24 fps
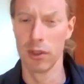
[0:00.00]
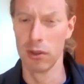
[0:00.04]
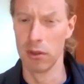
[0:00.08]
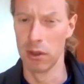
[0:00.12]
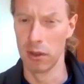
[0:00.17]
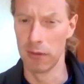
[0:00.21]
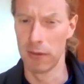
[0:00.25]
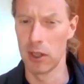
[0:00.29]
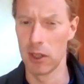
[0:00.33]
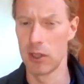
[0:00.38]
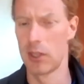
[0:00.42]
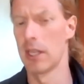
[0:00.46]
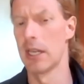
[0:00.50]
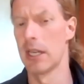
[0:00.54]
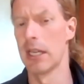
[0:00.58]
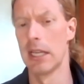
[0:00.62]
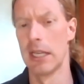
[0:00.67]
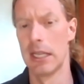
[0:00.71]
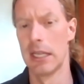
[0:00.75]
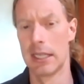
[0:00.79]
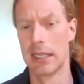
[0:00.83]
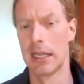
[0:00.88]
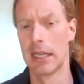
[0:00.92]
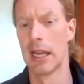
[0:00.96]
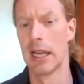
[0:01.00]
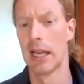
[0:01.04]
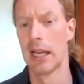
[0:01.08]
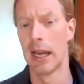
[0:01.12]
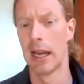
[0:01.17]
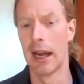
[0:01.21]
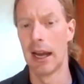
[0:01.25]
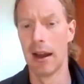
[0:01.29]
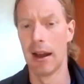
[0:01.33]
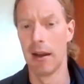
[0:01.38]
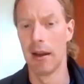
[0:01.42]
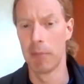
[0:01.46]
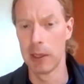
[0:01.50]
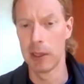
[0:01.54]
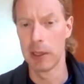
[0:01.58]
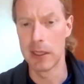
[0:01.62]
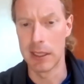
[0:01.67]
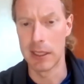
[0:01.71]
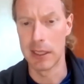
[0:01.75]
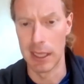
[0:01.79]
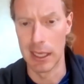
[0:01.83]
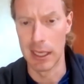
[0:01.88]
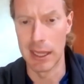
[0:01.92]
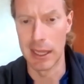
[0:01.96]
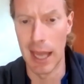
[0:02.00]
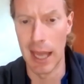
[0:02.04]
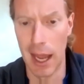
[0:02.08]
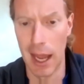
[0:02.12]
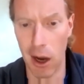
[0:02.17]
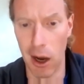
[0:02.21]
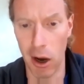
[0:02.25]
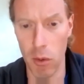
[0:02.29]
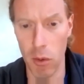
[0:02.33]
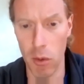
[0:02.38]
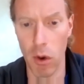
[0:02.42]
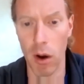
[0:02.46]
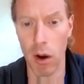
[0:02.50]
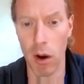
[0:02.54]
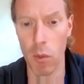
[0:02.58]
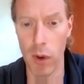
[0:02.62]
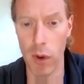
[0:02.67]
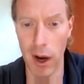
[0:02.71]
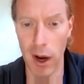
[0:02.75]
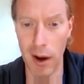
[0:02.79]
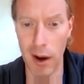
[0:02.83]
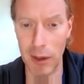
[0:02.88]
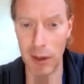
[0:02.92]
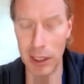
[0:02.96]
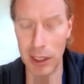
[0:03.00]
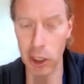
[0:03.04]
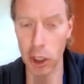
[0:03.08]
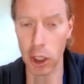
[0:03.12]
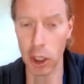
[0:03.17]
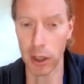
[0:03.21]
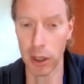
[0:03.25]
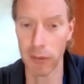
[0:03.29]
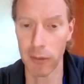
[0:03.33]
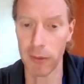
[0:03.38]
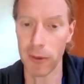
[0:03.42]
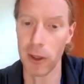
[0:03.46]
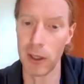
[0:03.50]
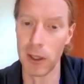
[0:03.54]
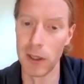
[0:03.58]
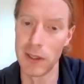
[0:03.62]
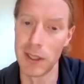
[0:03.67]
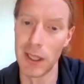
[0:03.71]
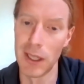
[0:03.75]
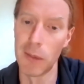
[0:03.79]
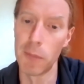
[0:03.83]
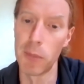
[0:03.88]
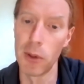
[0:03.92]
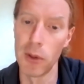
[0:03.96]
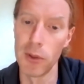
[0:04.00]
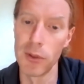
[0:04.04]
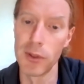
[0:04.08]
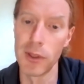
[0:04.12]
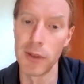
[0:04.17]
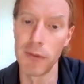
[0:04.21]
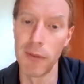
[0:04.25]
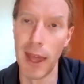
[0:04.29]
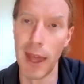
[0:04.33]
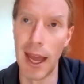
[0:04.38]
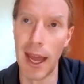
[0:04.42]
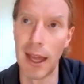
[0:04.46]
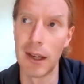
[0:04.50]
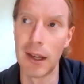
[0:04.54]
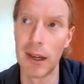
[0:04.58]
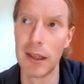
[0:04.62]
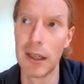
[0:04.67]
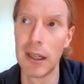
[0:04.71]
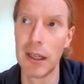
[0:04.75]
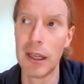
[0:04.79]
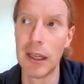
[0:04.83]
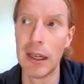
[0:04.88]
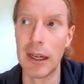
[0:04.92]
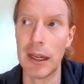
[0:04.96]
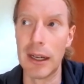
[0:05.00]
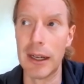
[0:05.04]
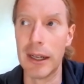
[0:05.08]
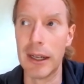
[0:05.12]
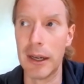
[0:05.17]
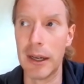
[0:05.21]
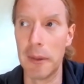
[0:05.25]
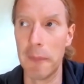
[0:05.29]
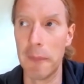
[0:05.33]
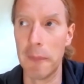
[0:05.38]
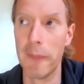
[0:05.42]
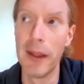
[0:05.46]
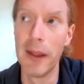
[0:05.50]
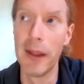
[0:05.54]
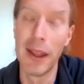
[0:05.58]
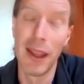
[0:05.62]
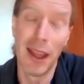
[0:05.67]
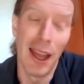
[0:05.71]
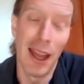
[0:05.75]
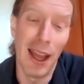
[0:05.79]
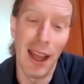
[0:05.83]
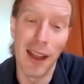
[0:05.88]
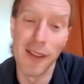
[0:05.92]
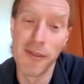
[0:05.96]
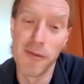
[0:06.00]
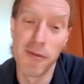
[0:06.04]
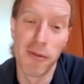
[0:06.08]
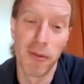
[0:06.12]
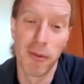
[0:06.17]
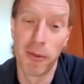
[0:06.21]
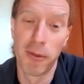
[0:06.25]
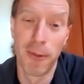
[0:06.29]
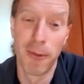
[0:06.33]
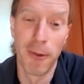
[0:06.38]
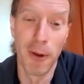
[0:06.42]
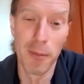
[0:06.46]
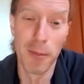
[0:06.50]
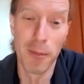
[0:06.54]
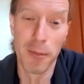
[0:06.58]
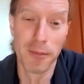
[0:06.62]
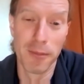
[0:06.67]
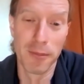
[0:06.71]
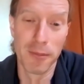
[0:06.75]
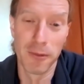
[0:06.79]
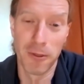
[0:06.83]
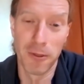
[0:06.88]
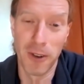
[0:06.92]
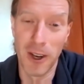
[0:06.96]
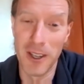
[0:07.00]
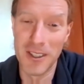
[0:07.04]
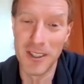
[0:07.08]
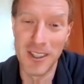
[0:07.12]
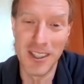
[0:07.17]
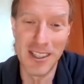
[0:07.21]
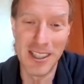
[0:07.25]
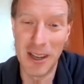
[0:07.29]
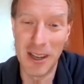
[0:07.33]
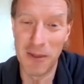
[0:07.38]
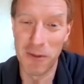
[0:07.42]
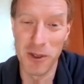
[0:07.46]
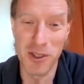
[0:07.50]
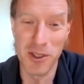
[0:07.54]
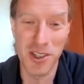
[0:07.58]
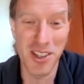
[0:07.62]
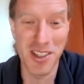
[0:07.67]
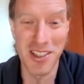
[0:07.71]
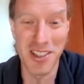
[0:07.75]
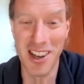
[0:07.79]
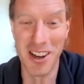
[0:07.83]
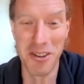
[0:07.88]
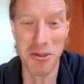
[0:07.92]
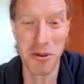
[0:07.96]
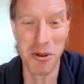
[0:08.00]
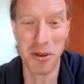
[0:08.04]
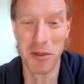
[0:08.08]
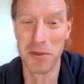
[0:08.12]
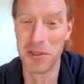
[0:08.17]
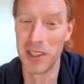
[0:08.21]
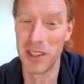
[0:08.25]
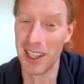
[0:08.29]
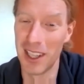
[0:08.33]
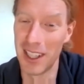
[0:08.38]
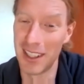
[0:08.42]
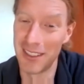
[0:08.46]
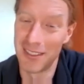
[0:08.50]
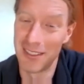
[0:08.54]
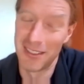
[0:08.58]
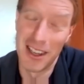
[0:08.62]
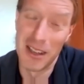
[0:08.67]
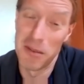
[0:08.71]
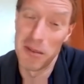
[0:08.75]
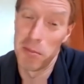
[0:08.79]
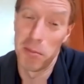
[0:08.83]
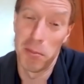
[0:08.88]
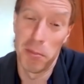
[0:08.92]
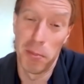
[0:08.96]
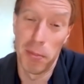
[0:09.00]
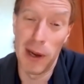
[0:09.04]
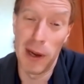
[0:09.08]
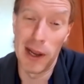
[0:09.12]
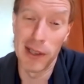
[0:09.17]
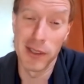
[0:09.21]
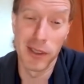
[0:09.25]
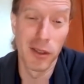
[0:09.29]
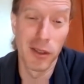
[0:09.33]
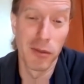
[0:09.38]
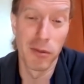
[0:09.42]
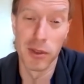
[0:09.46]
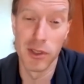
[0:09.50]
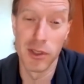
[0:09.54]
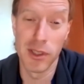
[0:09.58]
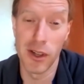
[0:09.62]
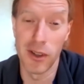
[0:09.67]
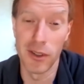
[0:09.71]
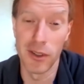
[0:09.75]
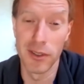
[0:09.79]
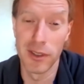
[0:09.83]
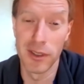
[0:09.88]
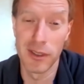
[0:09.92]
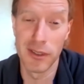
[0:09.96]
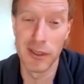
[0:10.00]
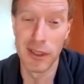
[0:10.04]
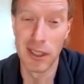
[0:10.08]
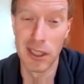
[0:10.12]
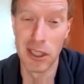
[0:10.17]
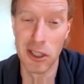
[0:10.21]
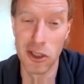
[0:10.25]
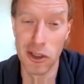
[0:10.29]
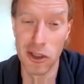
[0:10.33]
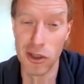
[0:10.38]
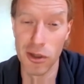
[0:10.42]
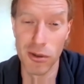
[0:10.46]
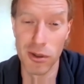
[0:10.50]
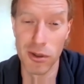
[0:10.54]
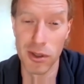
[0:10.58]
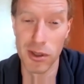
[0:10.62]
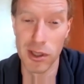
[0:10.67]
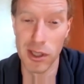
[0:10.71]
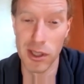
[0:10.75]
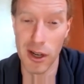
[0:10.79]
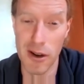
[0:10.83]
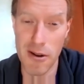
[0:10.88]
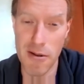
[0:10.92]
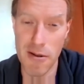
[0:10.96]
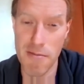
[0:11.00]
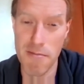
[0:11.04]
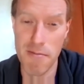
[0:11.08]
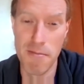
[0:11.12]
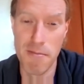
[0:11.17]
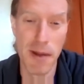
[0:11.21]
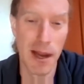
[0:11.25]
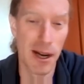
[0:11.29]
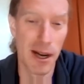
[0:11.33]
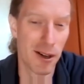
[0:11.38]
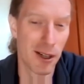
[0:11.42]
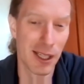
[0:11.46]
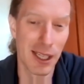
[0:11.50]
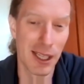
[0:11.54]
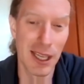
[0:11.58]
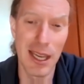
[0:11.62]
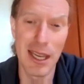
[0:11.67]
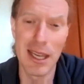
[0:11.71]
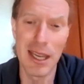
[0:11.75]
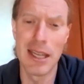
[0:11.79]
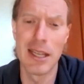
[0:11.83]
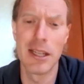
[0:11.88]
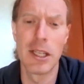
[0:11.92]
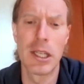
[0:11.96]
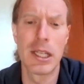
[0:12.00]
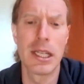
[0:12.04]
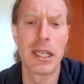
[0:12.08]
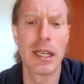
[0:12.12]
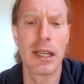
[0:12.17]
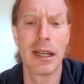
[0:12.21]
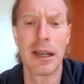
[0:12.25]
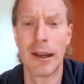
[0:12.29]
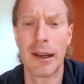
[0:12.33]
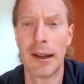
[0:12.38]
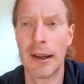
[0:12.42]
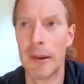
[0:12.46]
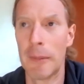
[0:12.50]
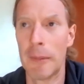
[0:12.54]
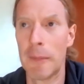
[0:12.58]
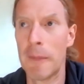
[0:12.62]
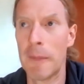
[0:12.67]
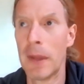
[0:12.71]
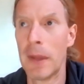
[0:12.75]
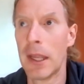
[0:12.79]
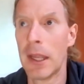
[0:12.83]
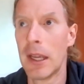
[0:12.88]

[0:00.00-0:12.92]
universities, uh, places like that are, are, where I would look for examples of that. Um, and from friends in San Francisco who have done it, right, positive results. If The students are better engaged, um,